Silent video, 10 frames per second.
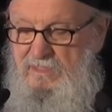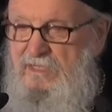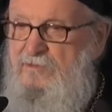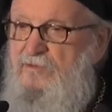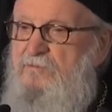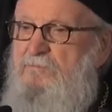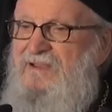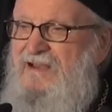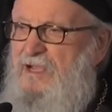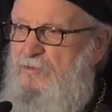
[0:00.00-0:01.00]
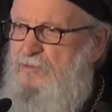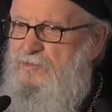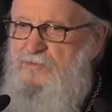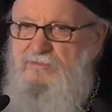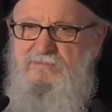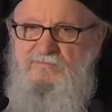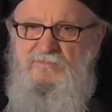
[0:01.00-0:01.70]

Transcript: Archon Panagos,